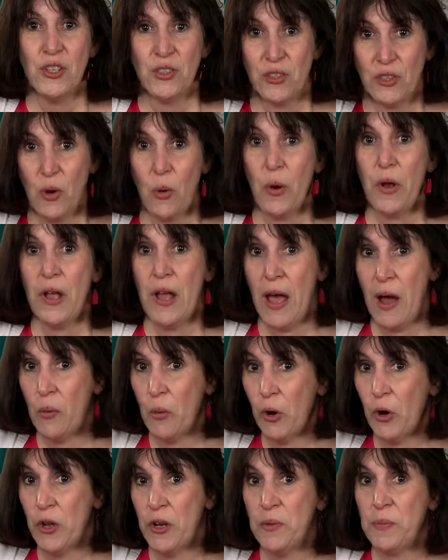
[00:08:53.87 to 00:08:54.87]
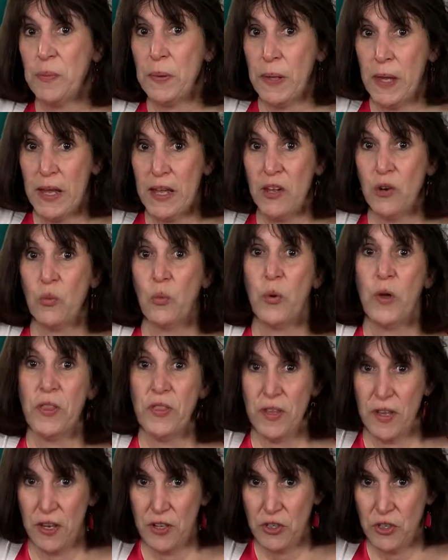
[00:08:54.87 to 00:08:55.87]
So now we're going to play it with
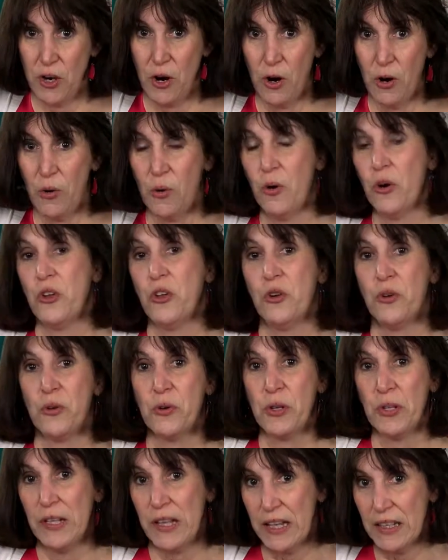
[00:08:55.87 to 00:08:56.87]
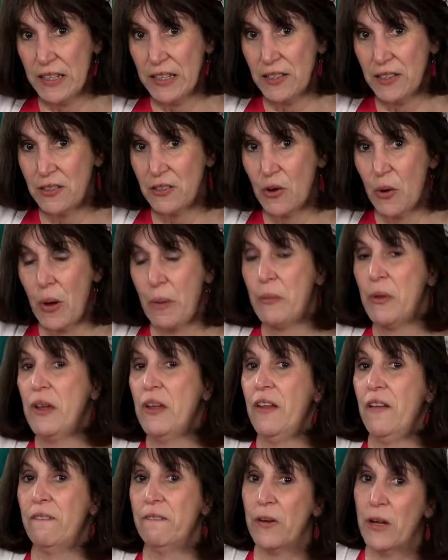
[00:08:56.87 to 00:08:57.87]
the guitar or your ukulele. So I'm going
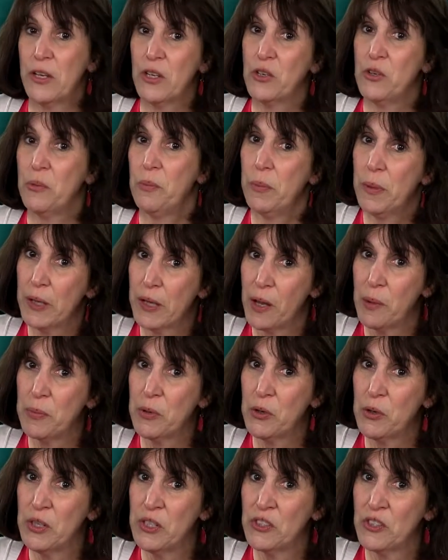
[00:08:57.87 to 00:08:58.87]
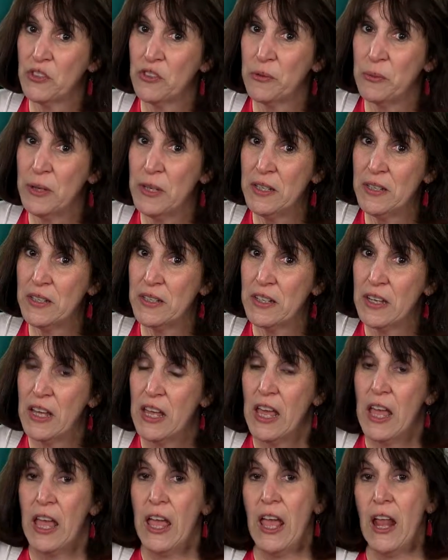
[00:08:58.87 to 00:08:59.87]
to invite you to pick up your instrument,
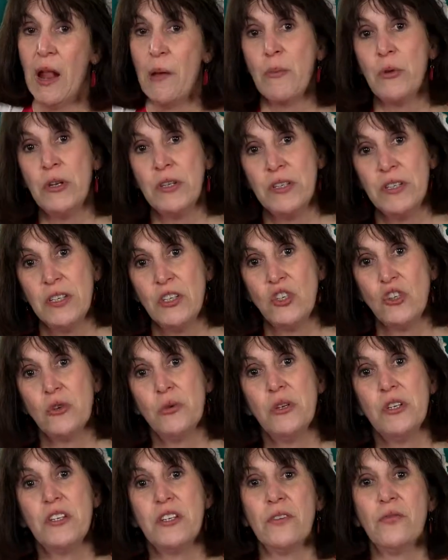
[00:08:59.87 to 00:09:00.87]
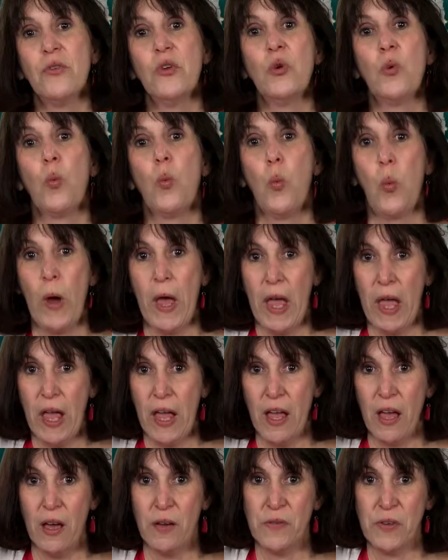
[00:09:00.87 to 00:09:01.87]
and I'm going to teach you a different
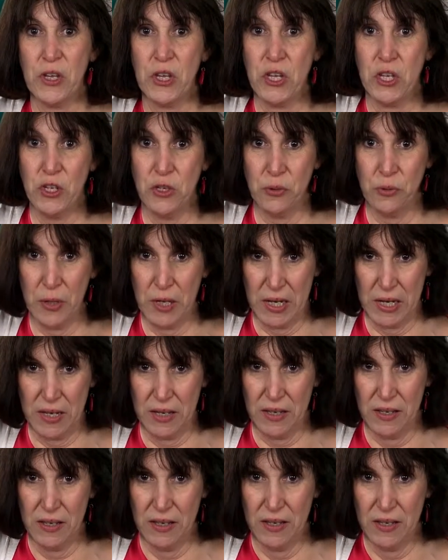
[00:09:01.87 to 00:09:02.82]
way of cueing.